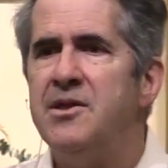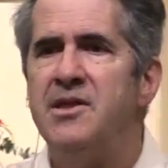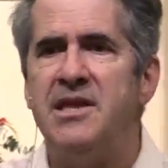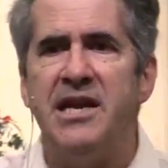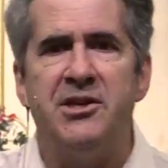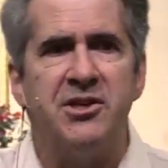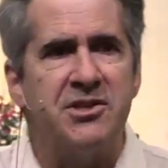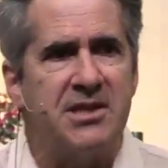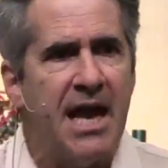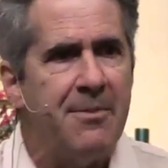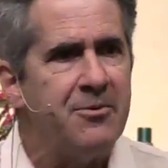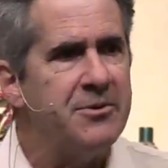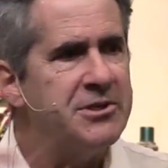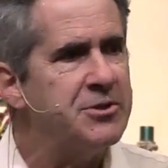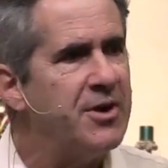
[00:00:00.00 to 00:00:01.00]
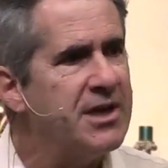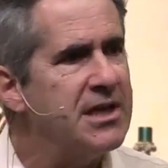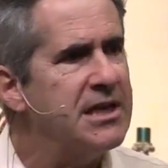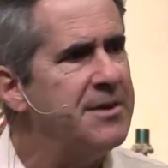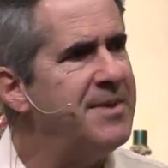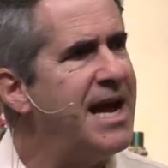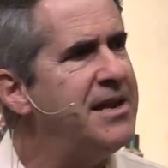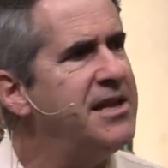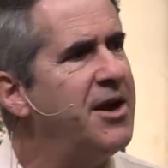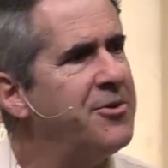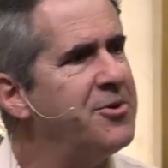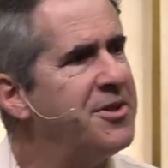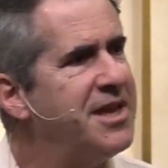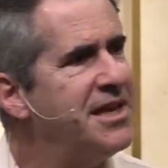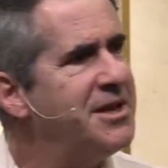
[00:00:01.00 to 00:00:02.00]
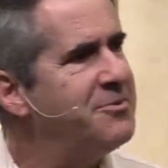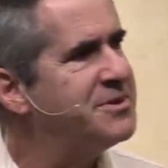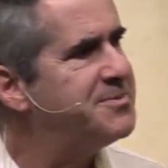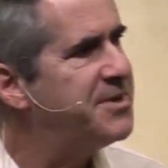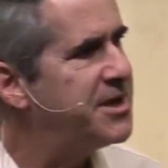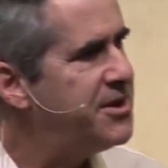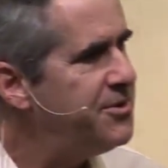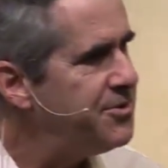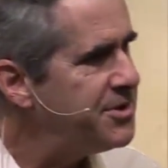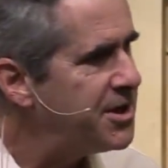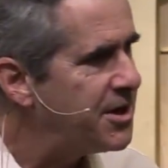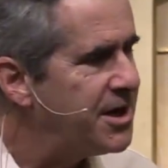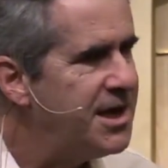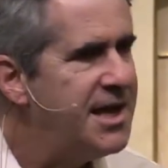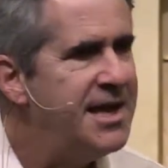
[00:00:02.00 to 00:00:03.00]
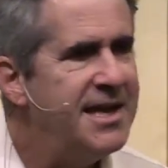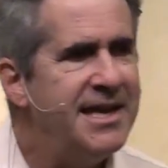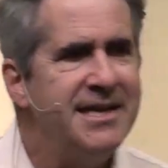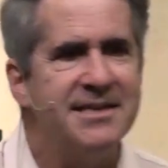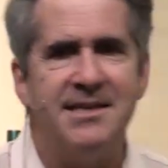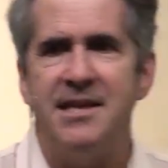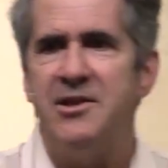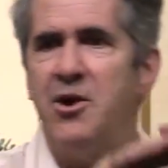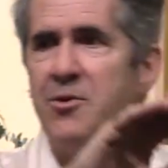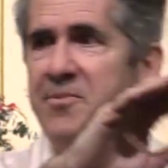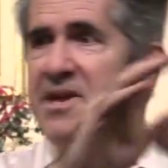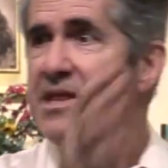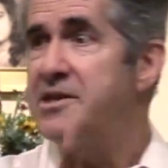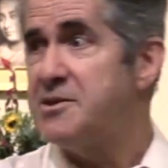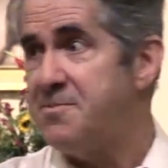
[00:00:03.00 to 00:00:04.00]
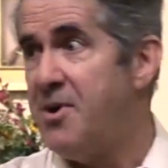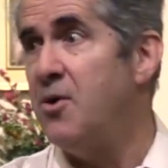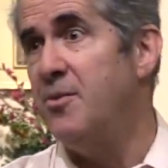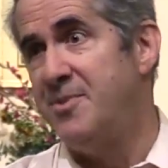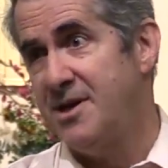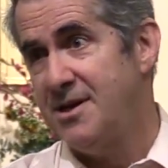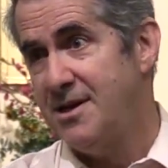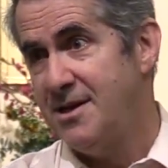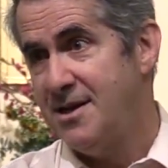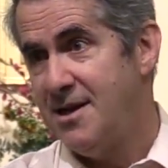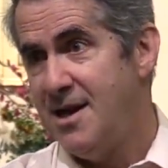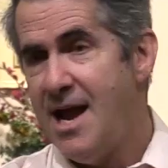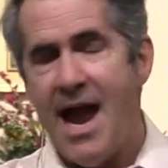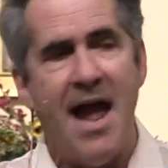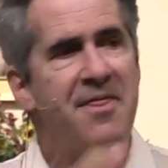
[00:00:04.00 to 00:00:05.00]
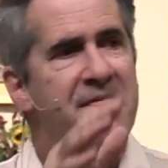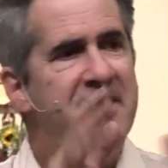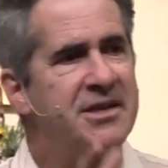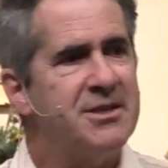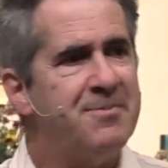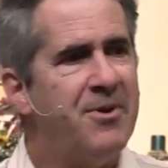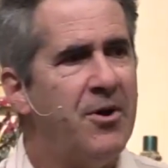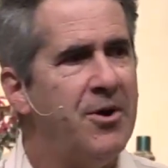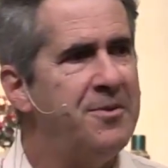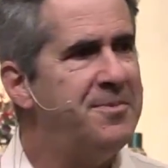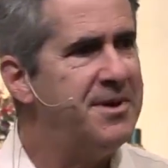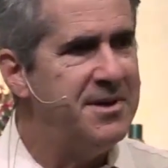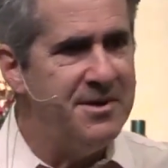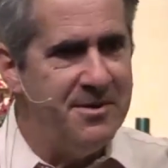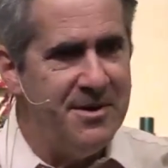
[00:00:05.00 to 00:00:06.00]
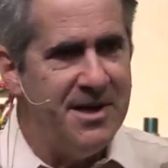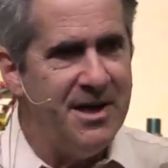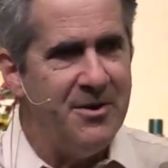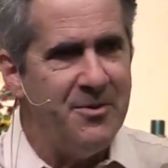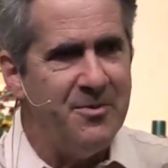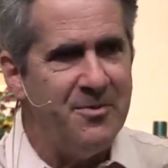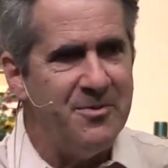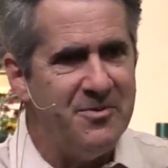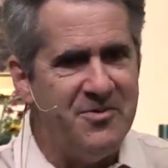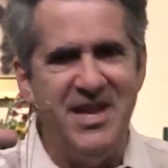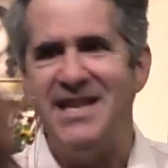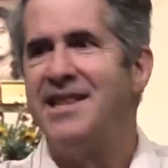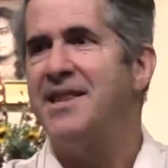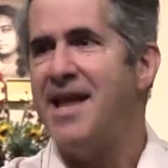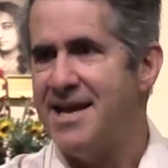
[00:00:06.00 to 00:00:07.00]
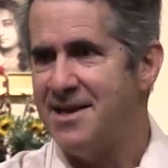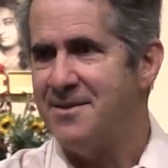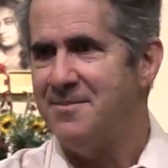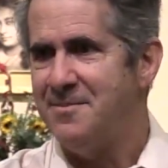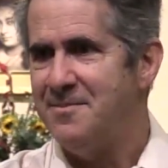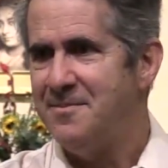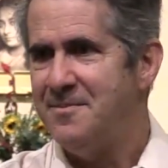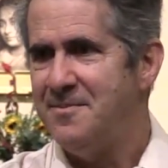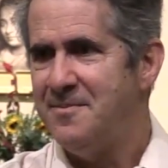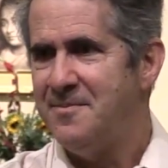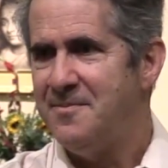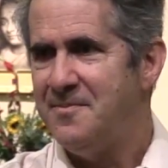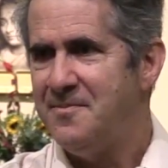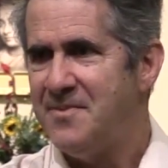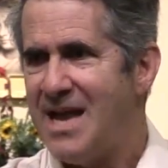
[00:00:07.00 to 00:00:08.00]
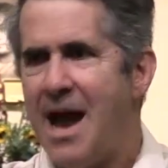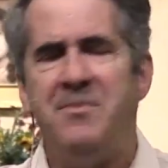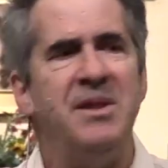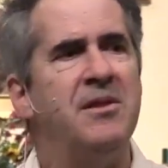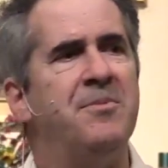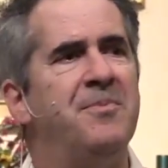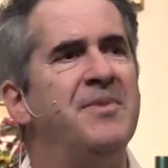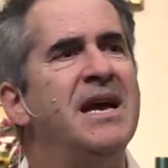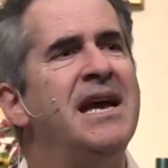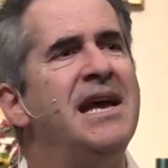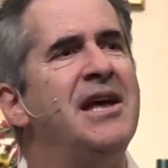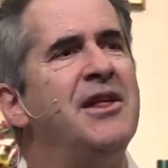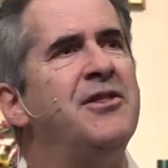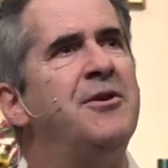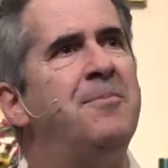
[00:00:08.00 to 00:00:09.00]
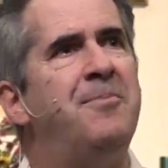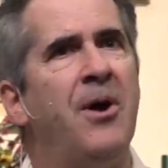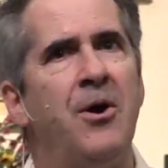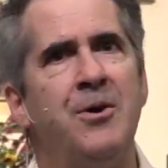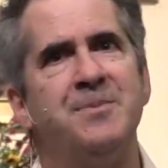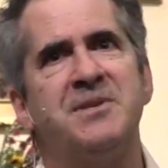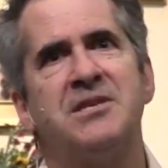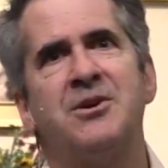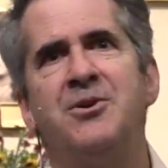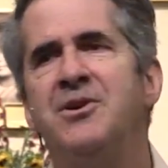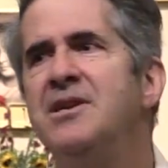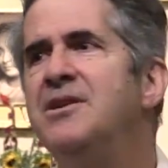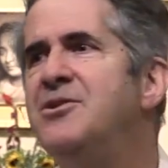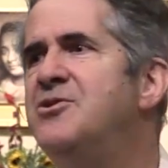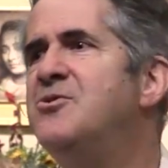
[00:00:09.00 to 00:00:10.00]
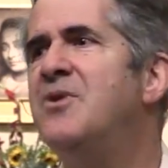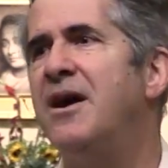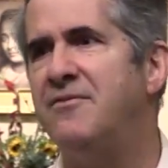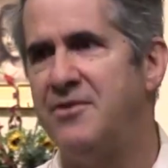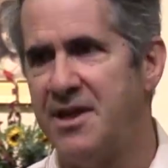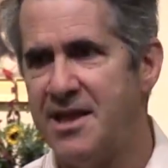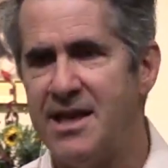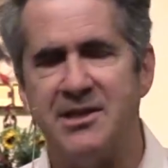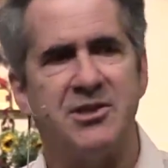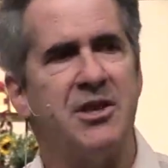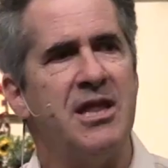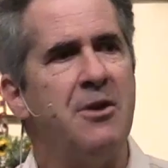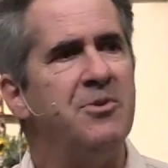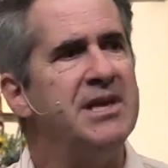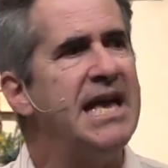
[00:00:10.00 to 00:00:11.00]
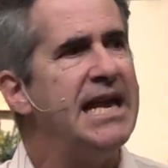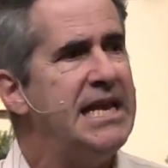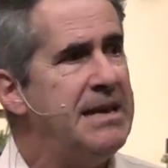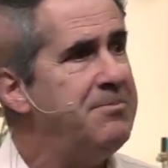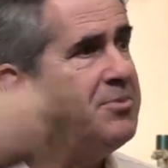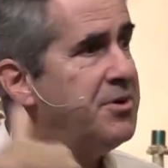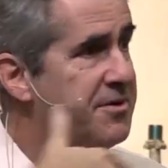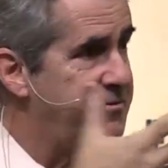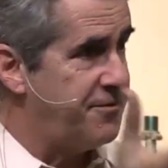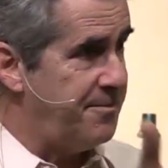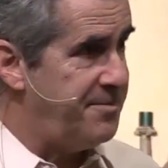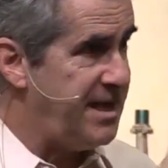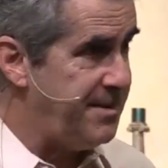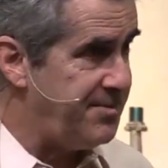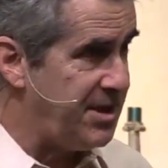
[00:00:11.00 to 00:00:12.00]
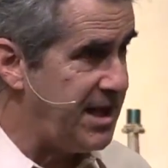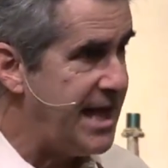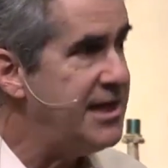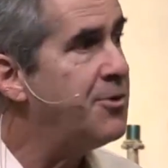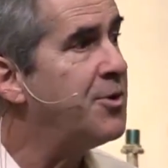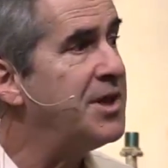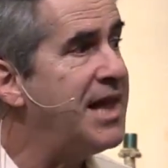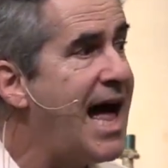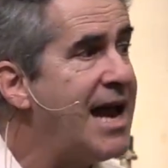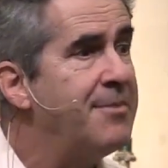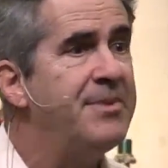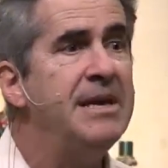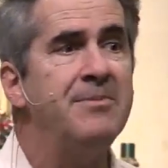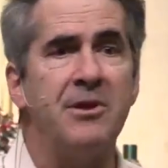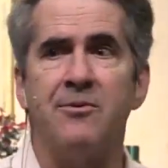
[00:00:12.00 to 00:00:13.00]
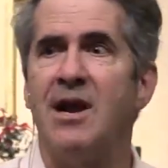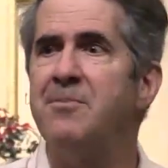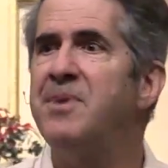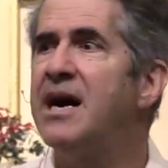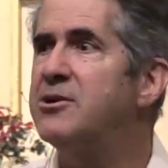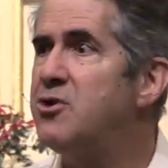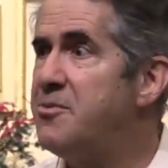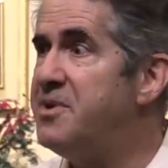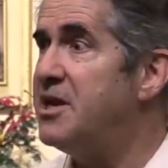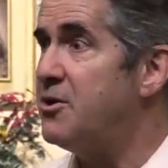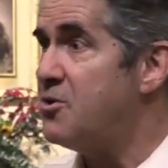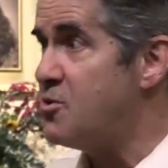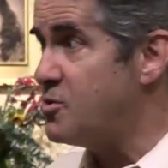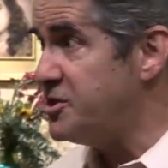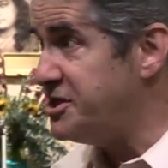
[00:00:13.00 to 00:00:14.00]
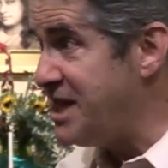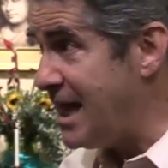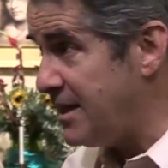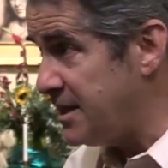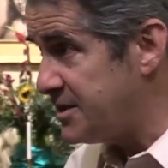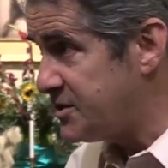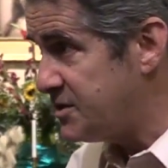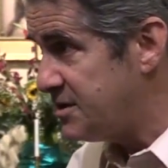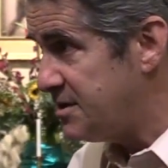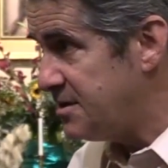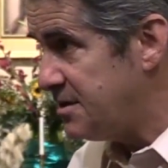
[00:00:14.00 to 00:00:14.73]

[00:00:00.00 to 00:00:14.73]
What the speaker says: They just kept restricting him. And the other thing that was peculiar is that there'd be this pope. And this pope didn't like him. I mean, the popes couldn't do everything, so they would get input from people. And there were a lot of people around Padre Pio who were jealous.